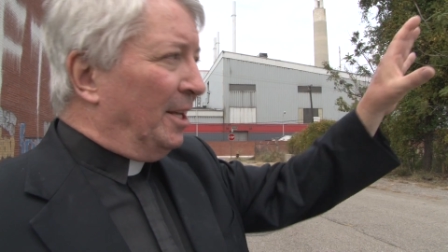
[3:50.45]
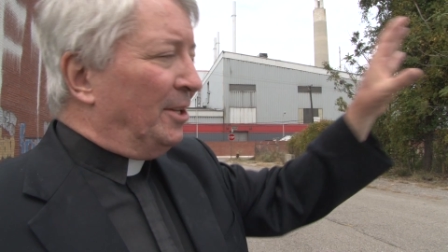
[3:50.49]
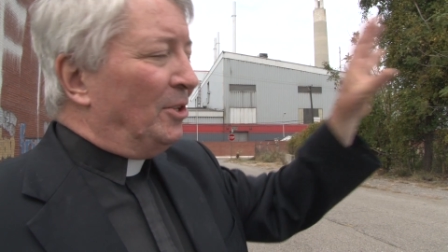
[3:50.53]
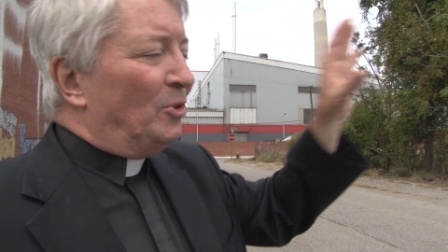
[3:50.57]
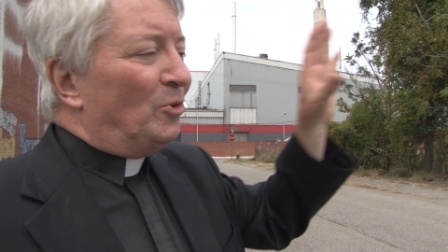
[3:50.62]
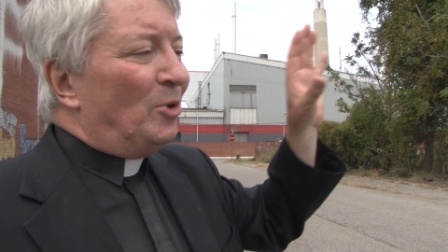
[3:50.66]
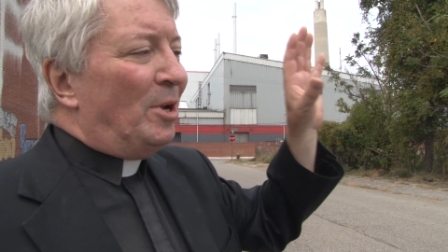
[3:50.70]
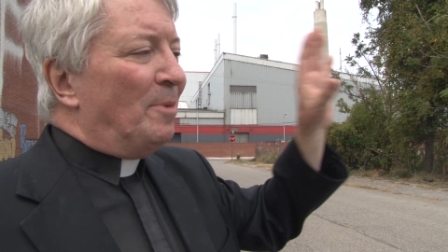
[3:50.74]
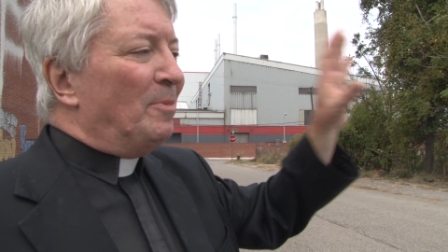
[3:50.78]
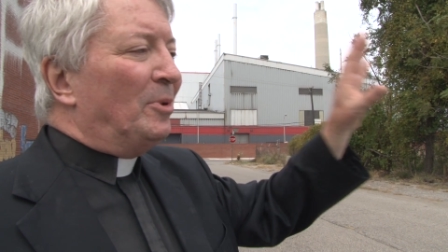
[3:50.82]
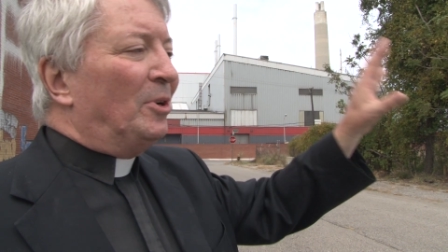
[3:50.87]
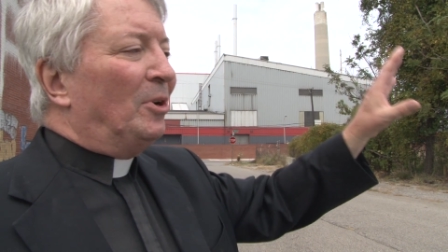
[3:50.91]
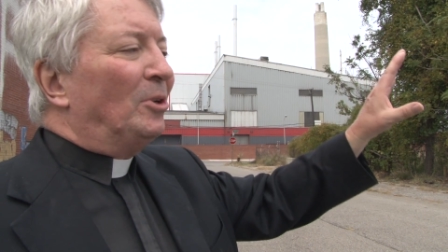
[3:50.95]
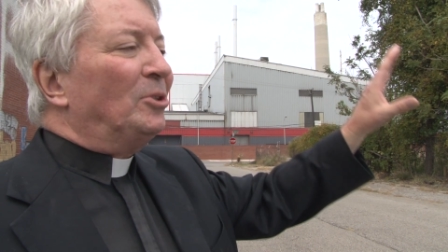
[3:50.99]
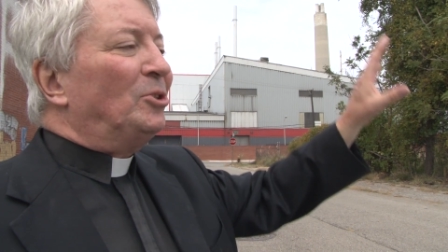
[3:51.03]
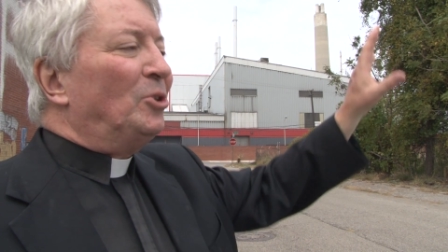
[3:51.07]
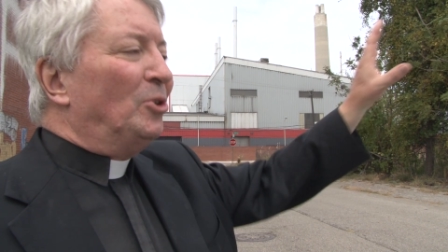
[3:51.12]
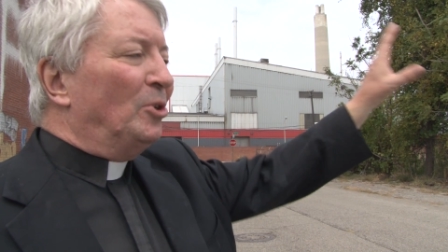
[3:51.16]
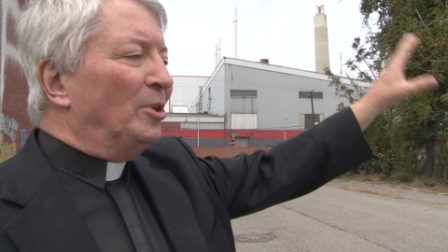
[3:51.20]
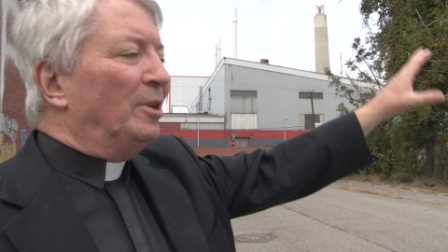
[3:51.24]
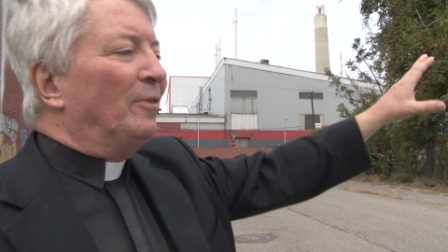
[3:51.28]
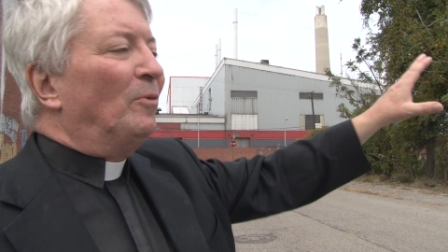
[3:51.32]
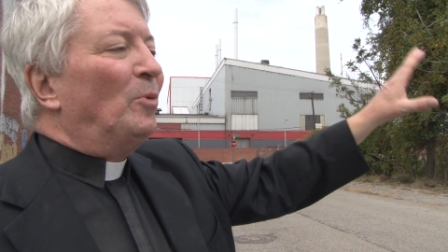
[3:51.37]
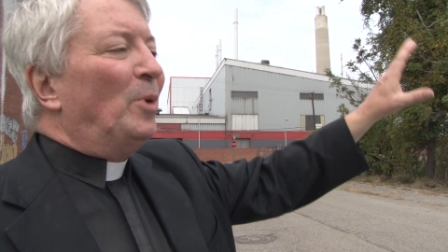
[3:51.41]
dream an
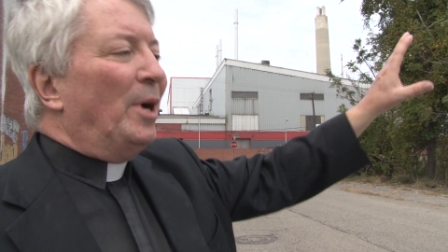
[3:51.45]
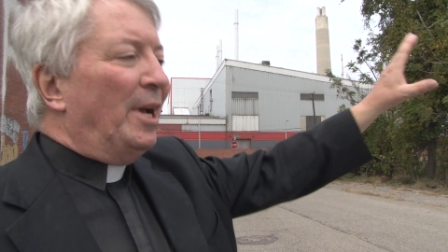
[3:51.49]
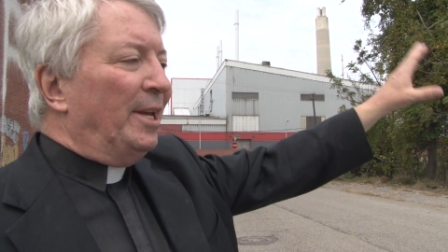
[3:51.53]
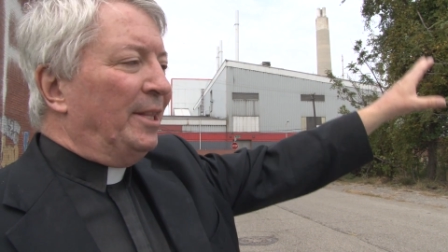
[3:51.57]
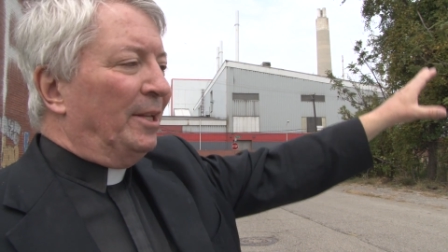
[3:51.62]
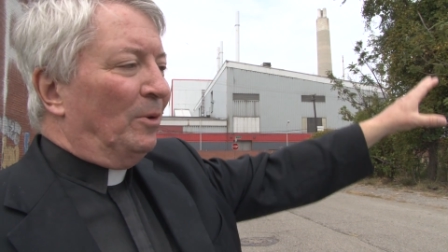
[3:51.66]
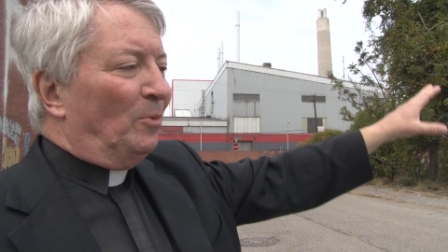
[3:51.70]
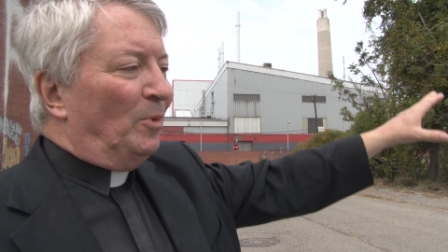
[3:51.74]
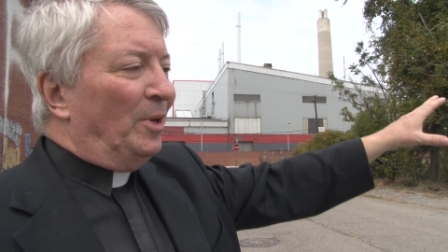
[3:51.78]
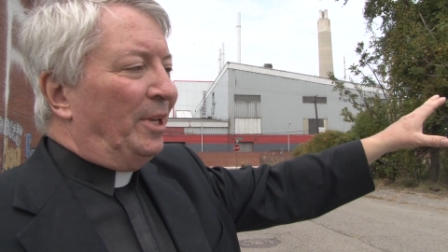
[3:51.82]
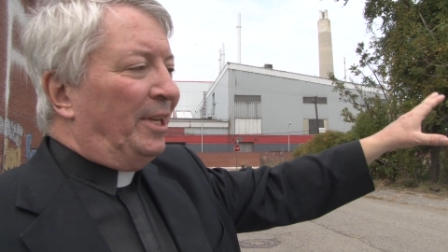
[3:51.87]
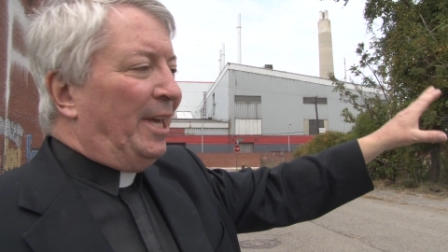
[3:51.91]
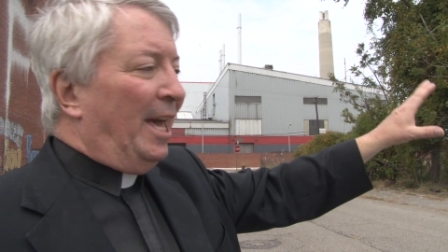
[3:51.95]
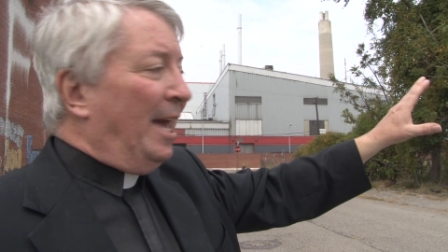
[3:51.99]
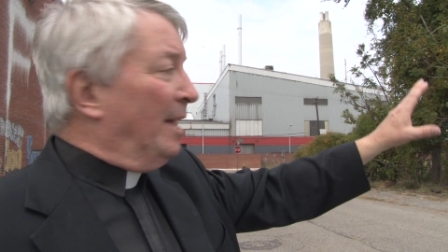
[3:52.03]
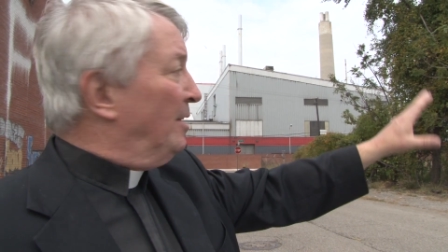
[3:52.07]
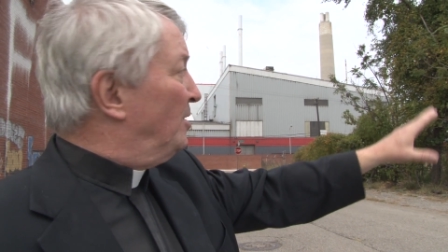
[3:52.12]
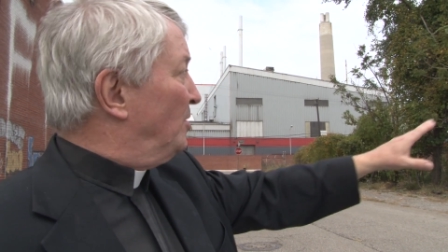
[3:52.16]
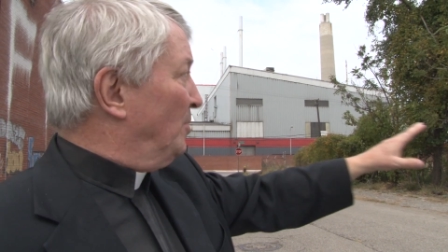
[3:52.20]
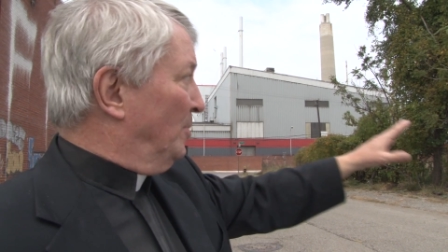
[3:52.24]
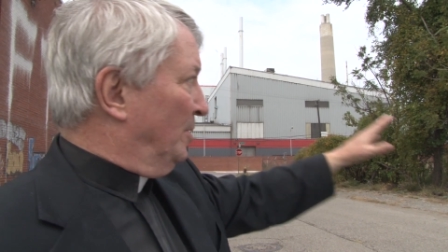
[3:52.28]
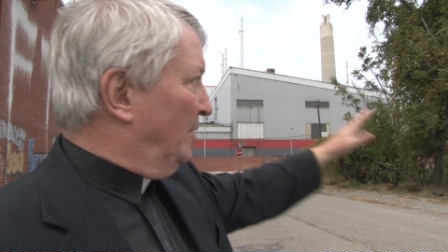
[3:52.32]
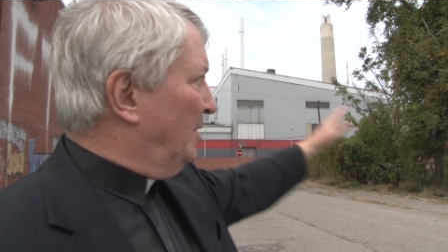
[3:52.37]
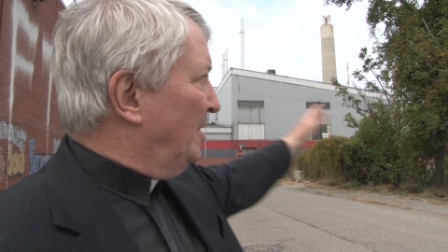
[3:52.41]
alternative way that we can.
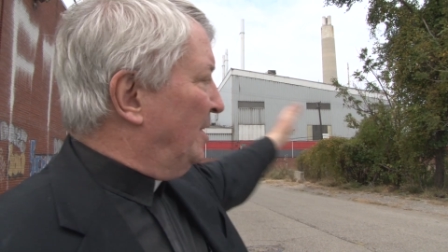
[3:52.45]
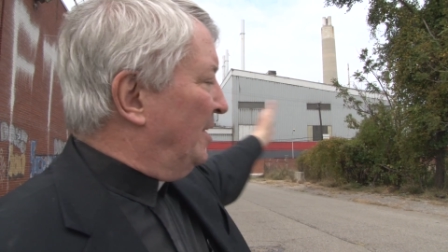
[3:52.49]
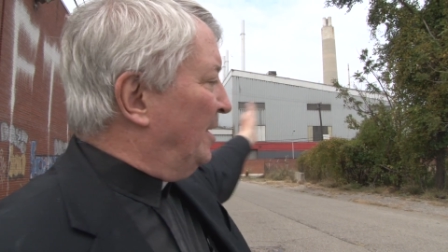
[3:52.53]
So